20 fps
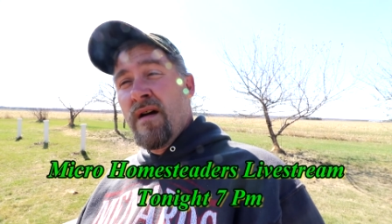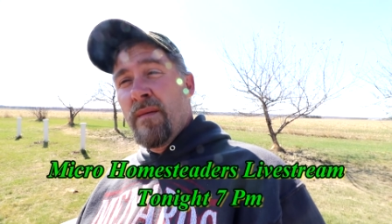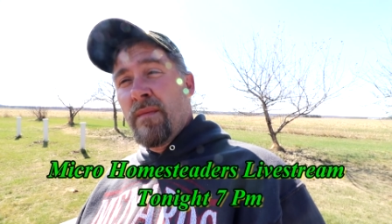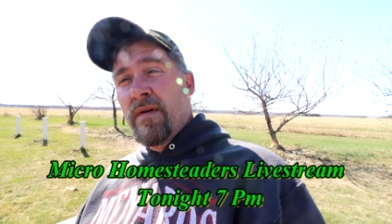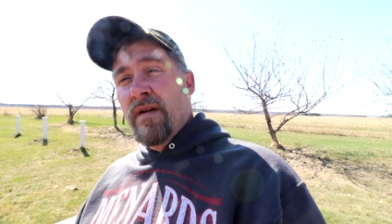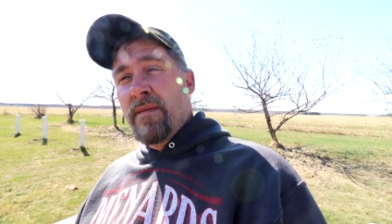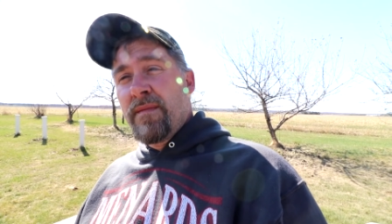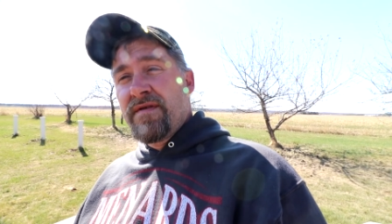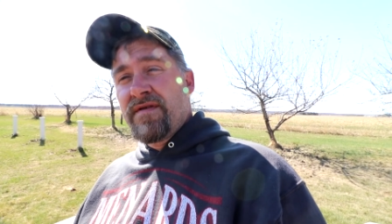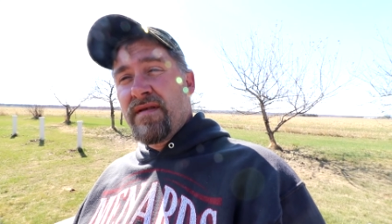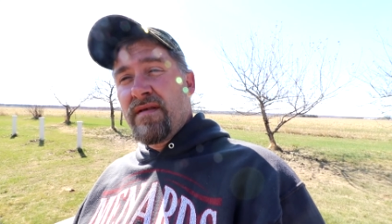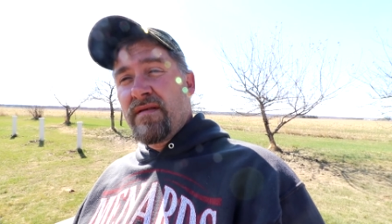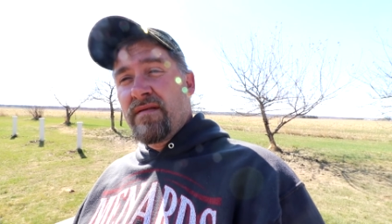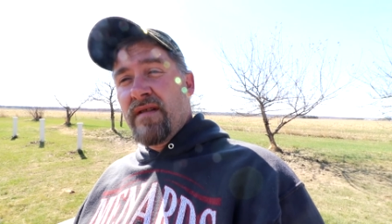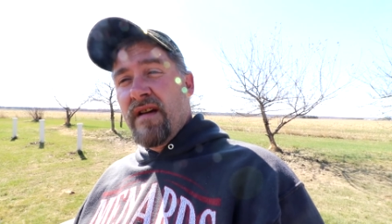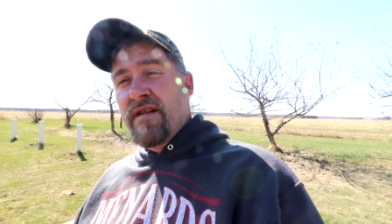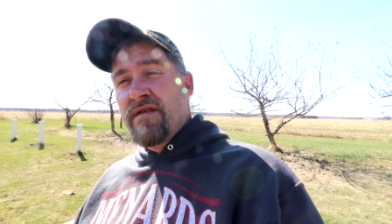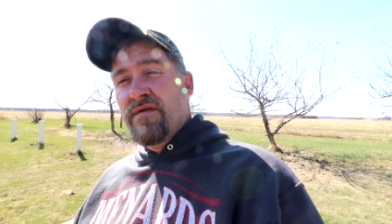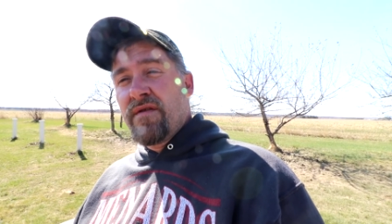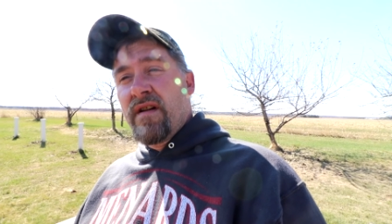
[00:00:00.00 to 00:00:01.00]
But I'm just
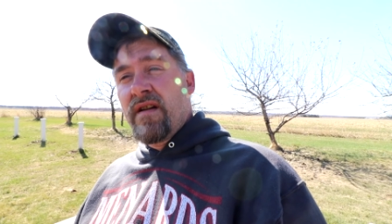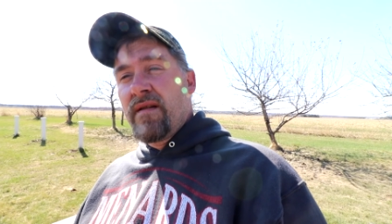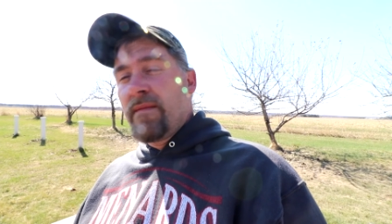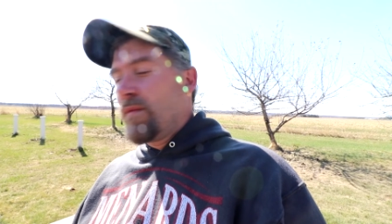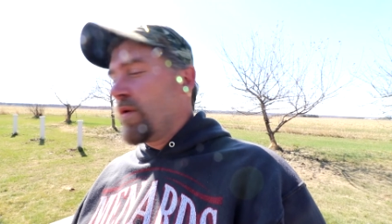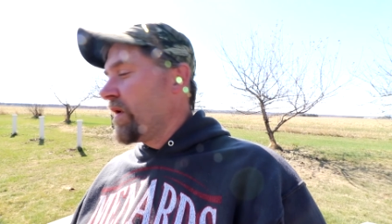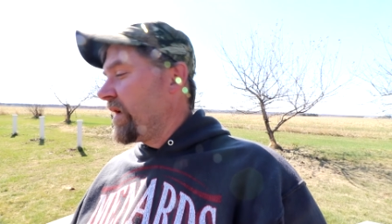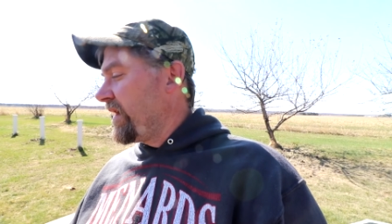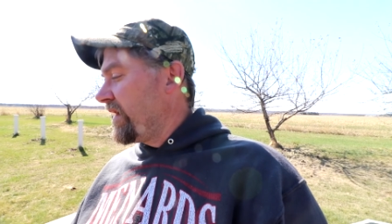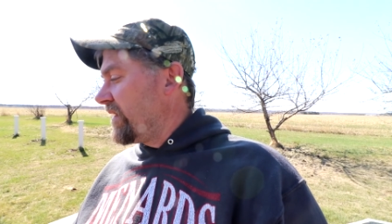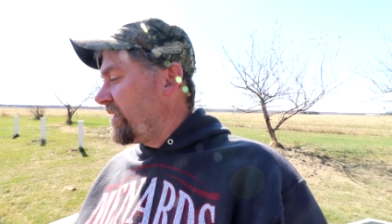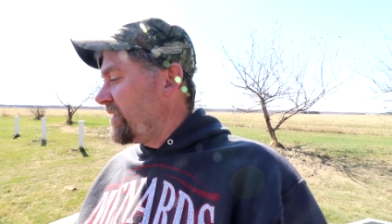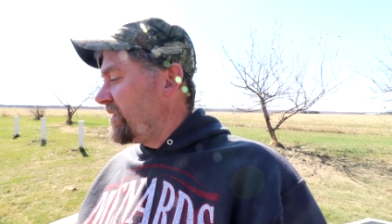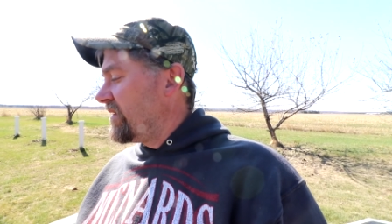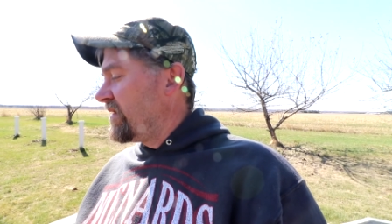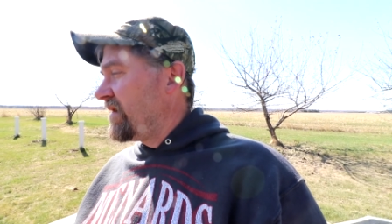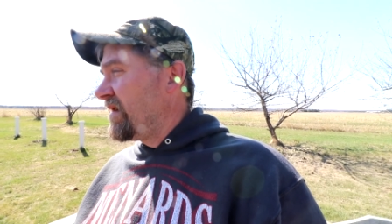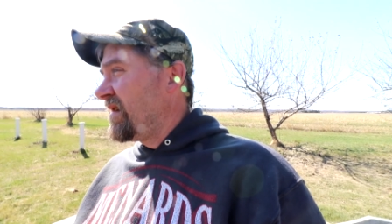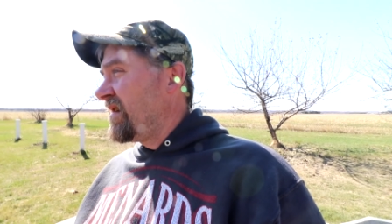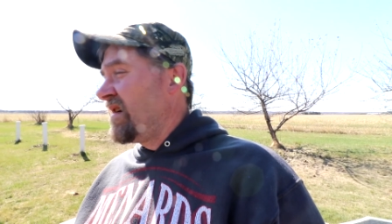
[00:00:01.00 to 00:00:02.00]
enjoying the morning,
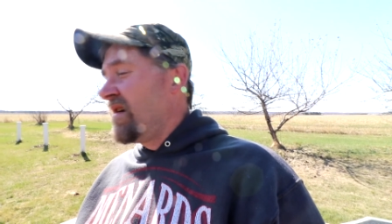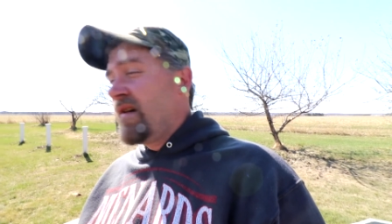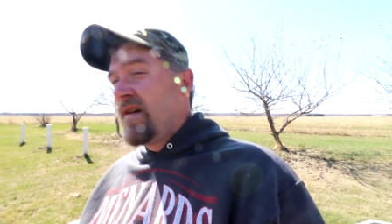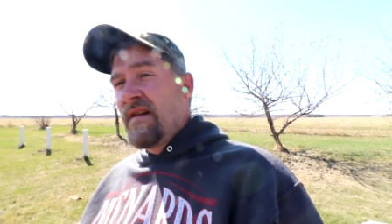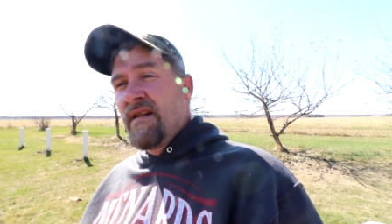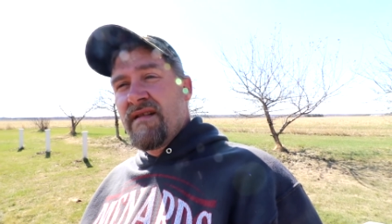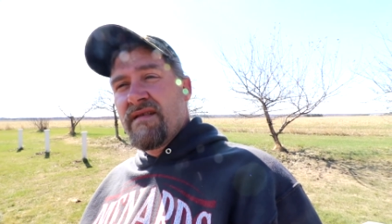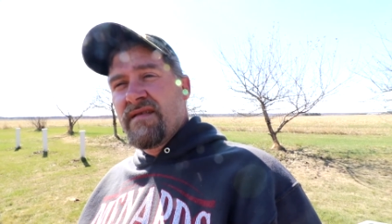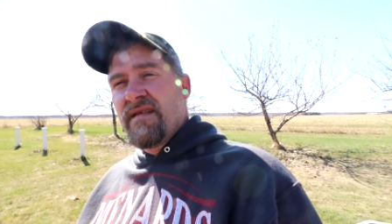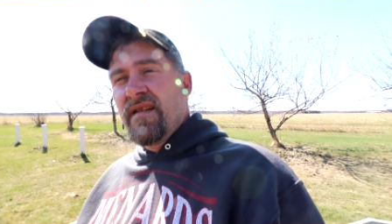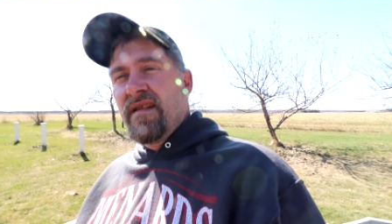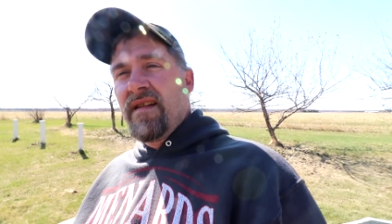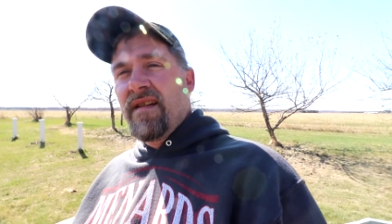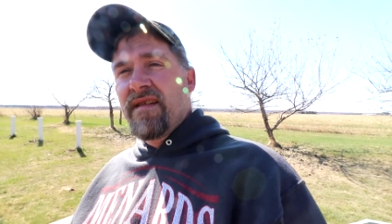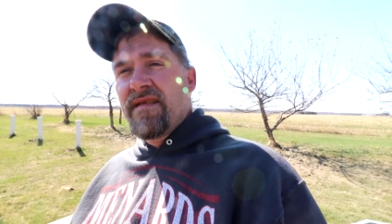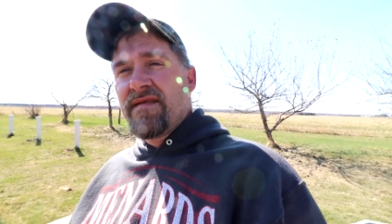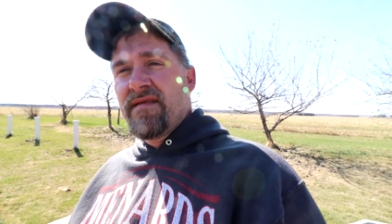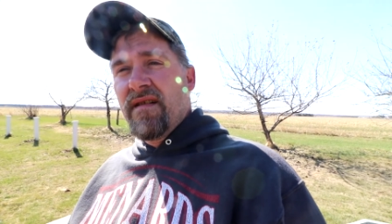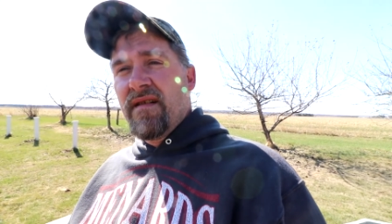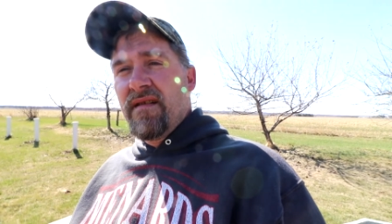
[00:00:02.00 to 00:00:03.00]
sitting in
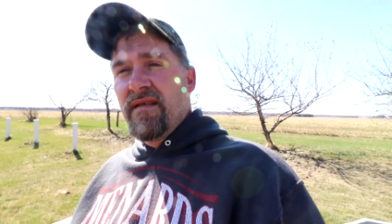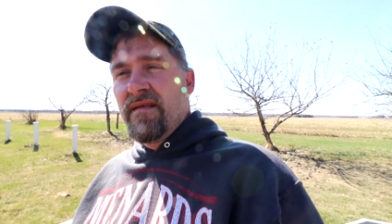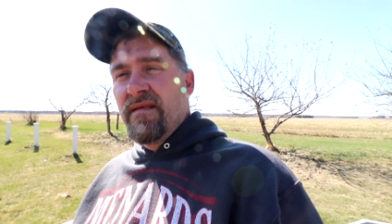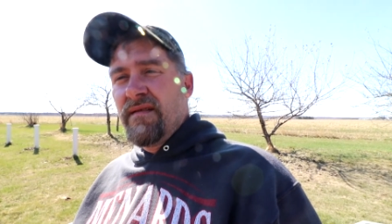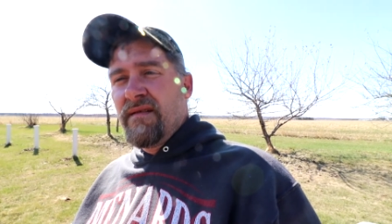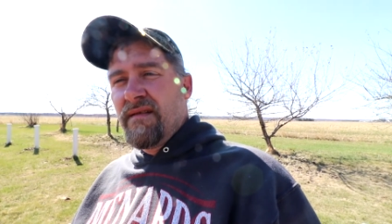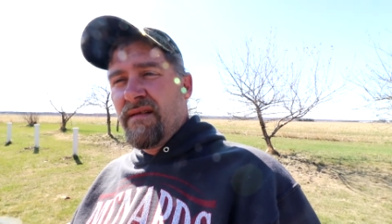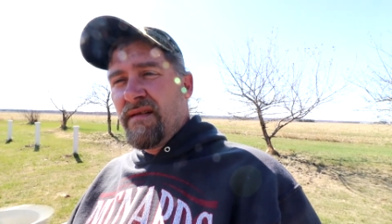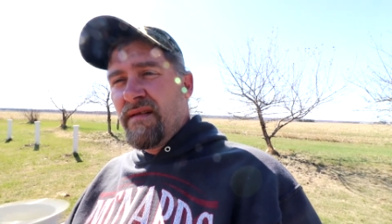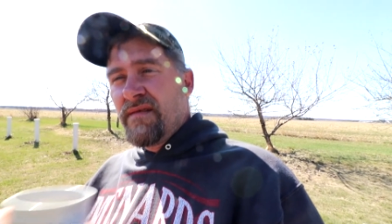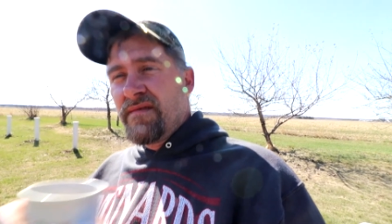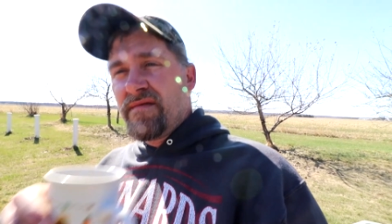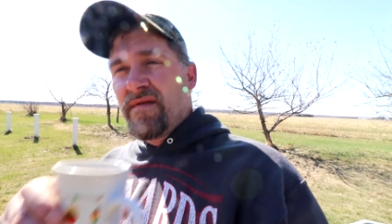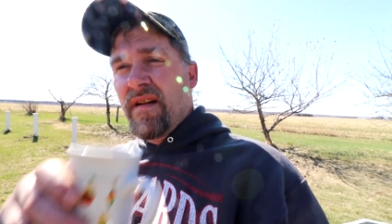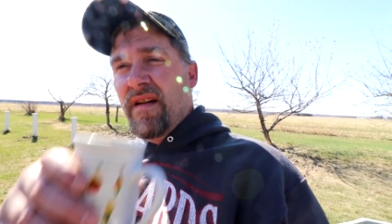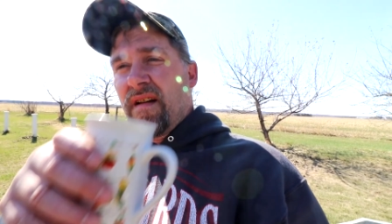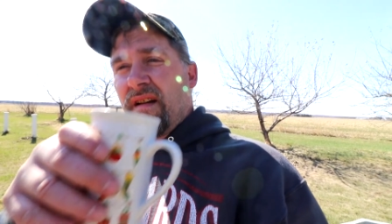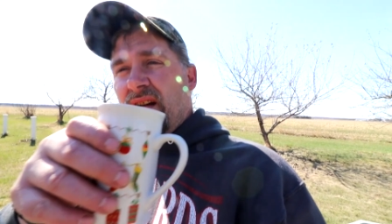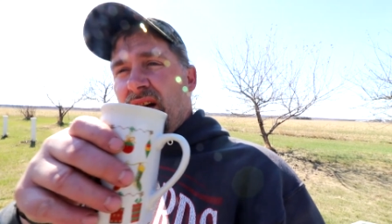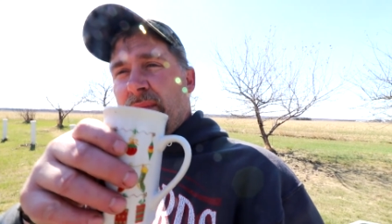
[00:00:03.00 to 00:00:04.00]
the sun,
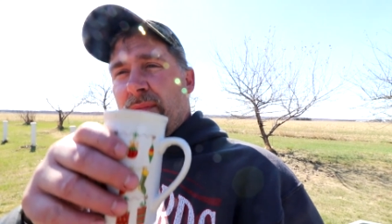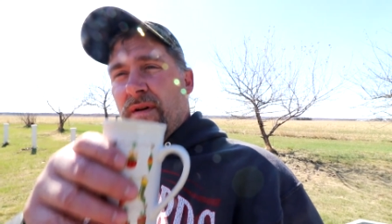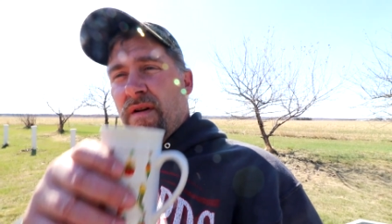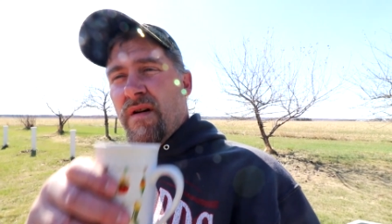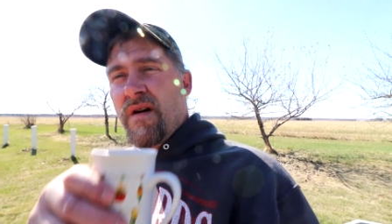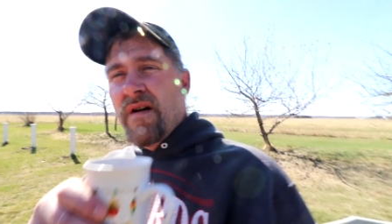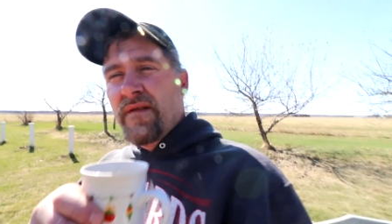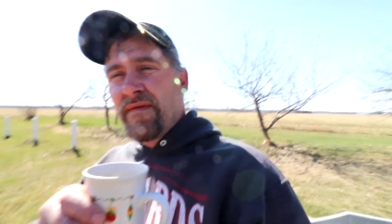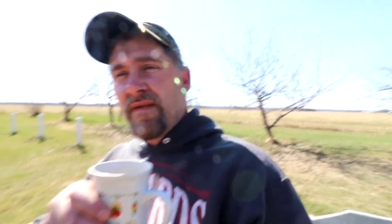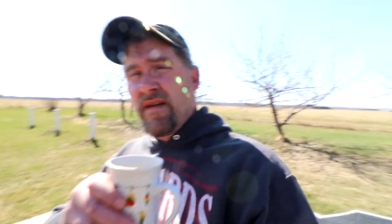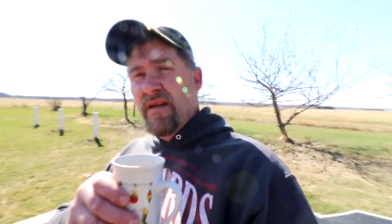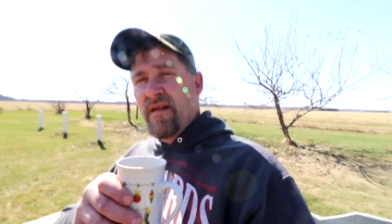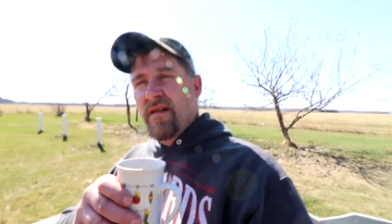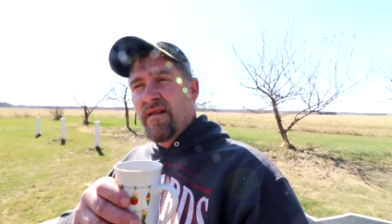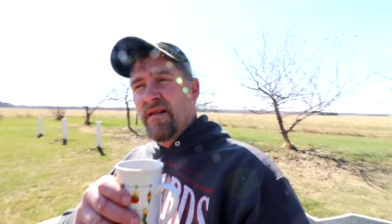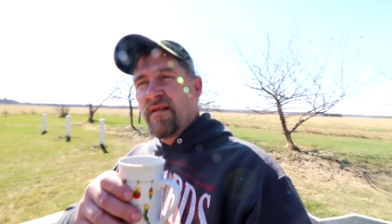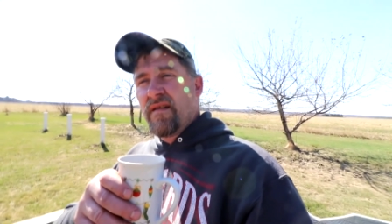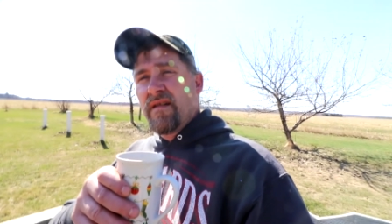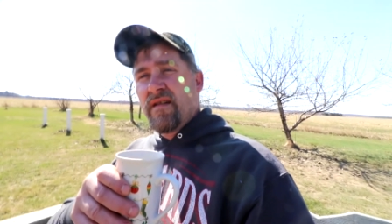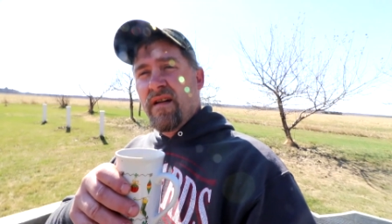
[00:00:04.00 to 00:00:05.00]
drinking a cup of coffee,
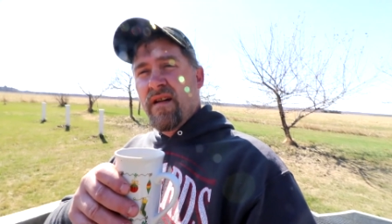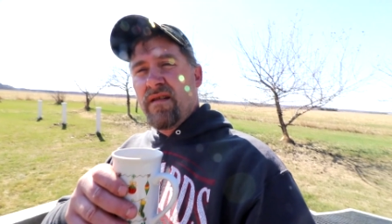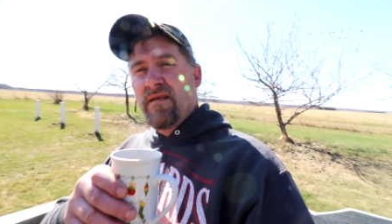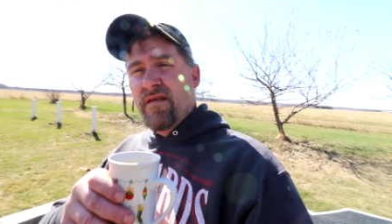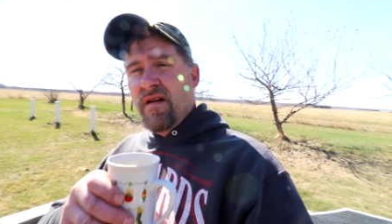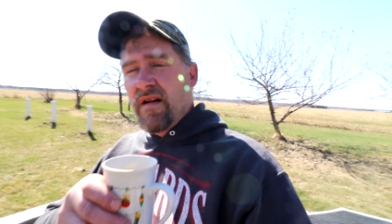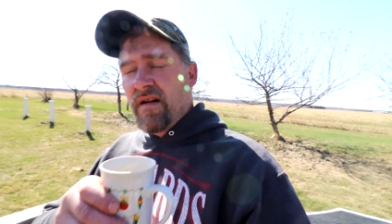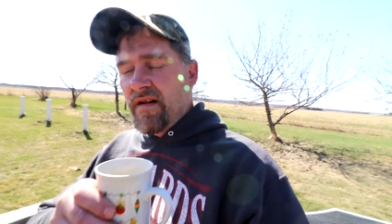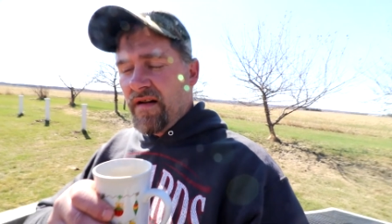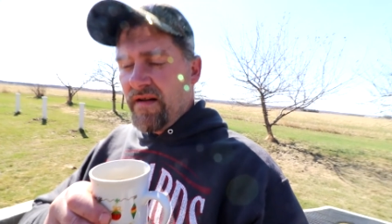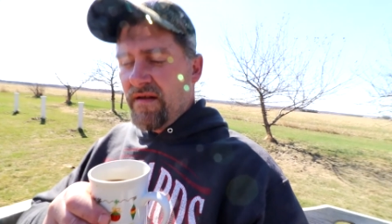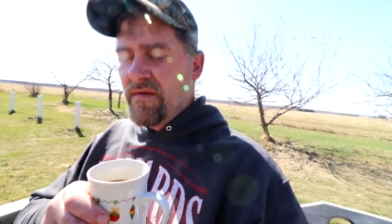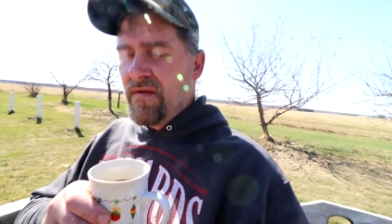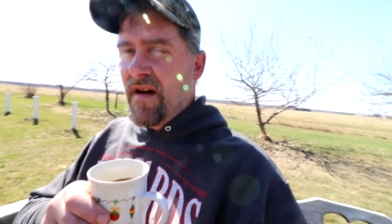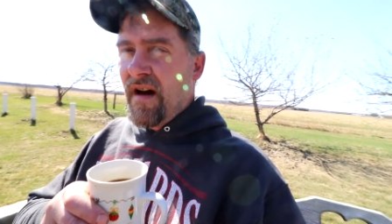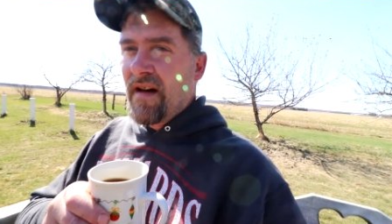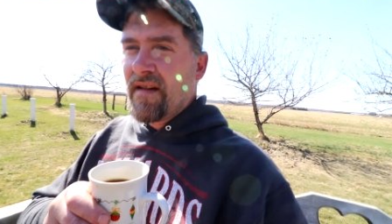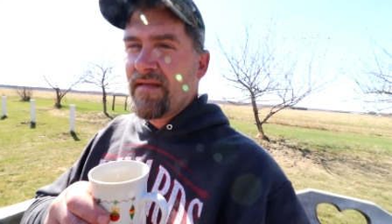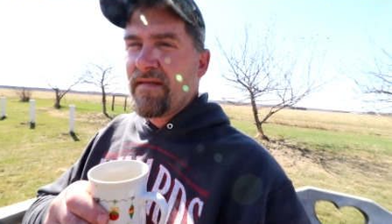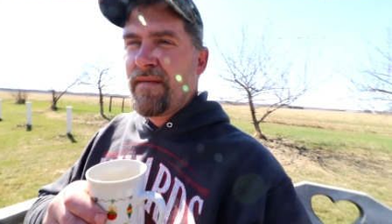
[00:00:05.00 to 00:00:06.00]
and talking to you
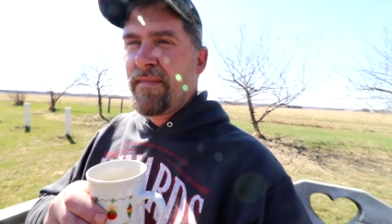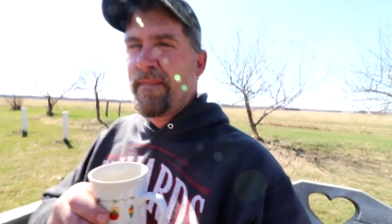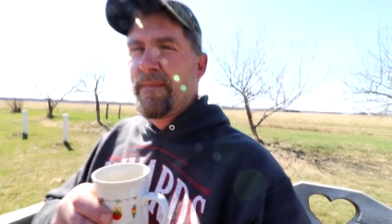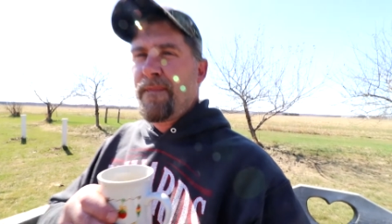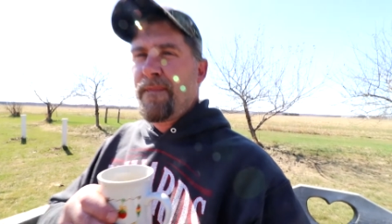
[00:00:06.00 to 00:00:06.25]
guys.